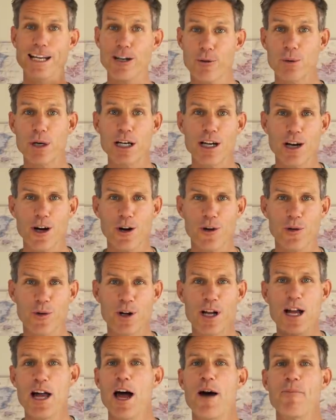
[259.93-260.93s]
here we go.
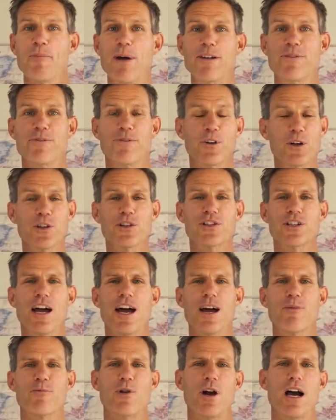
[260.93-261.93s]
My first
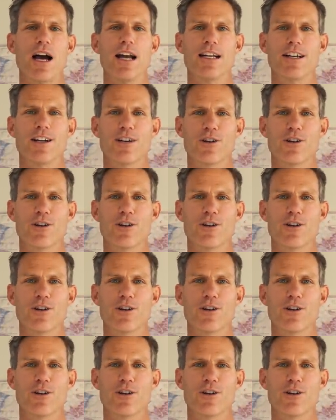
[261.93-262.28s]
time riding